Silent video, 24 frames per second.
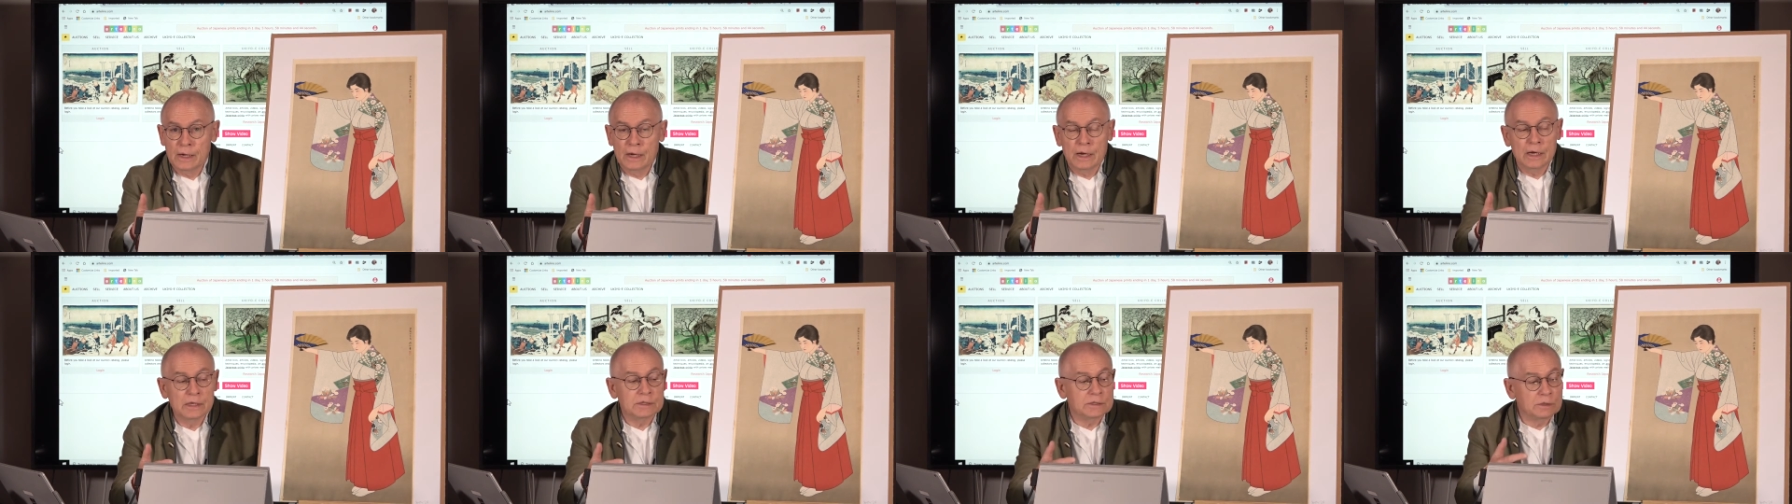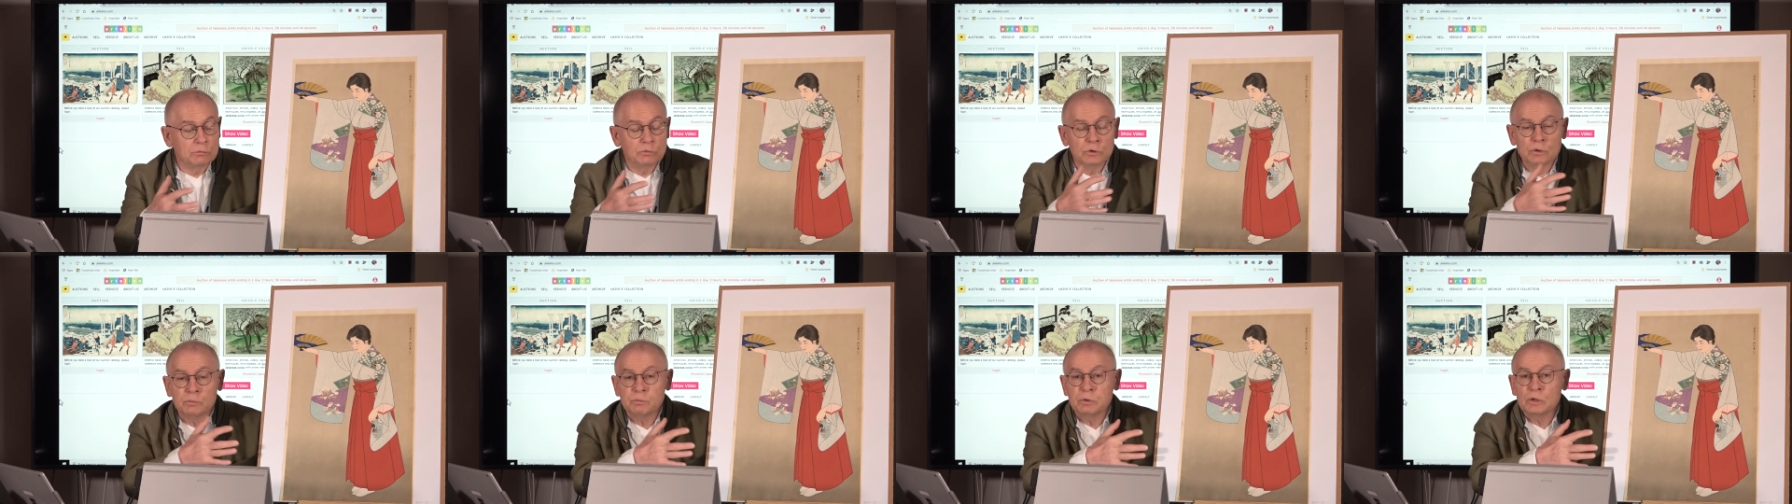It's a
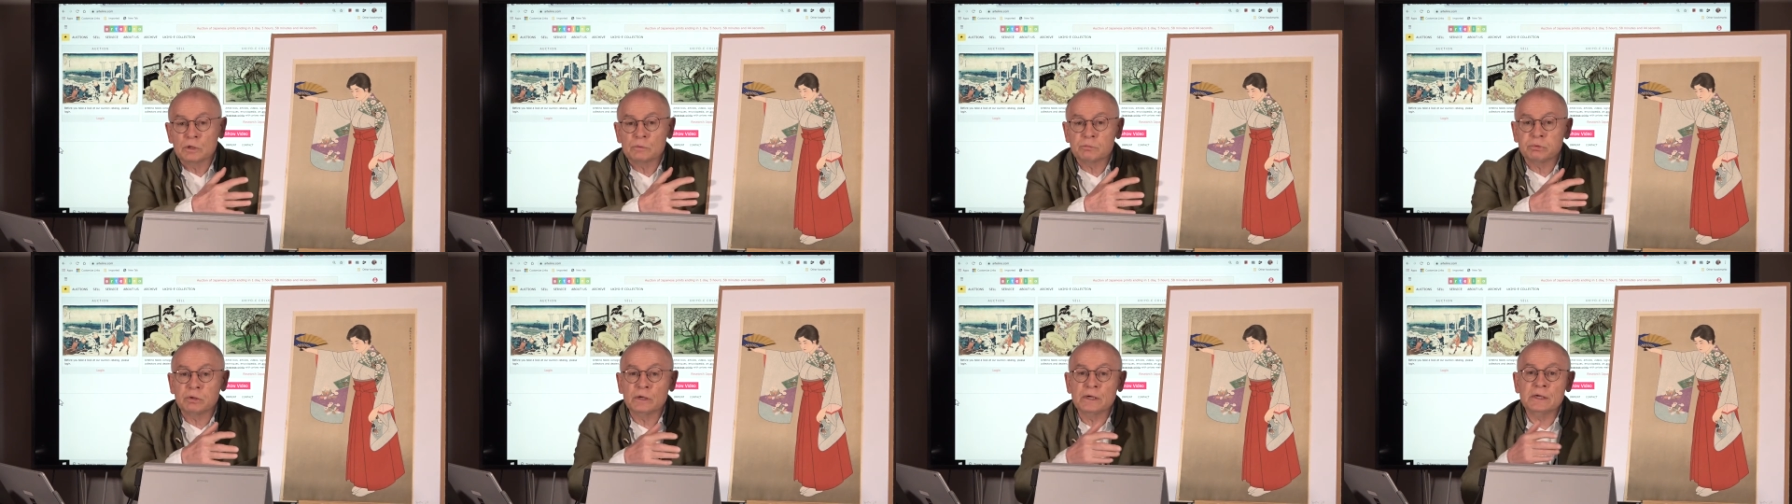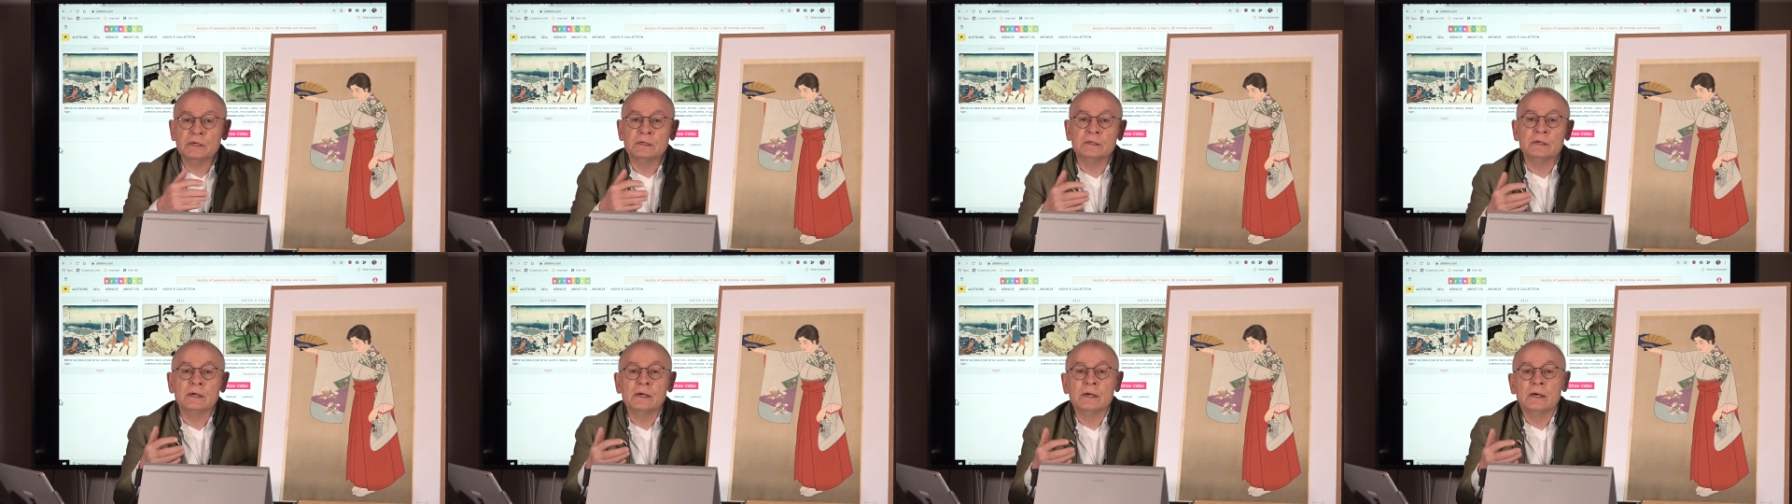woodblock
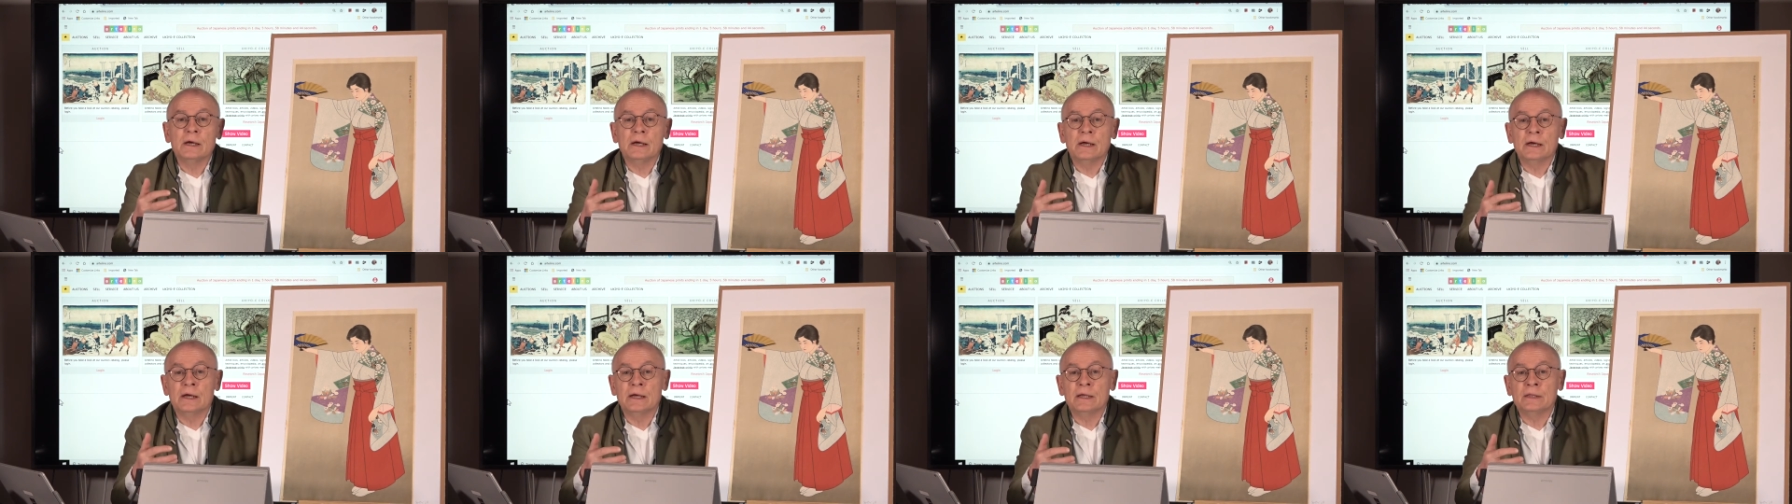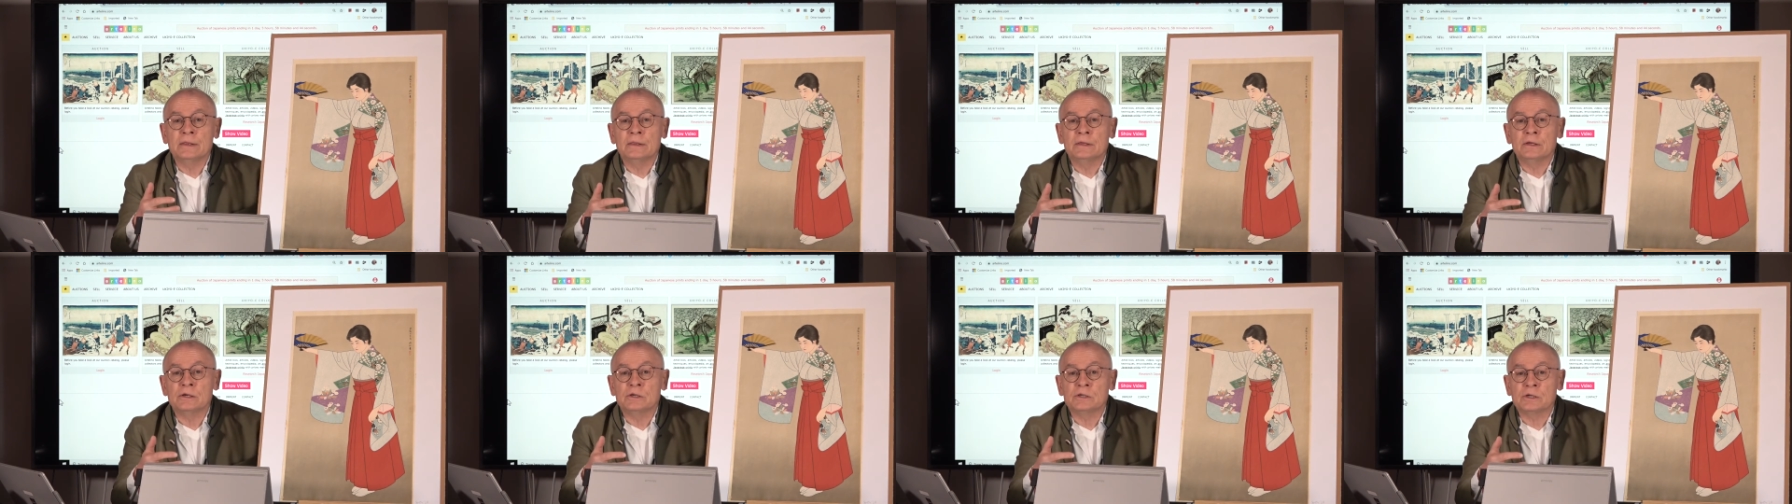print and the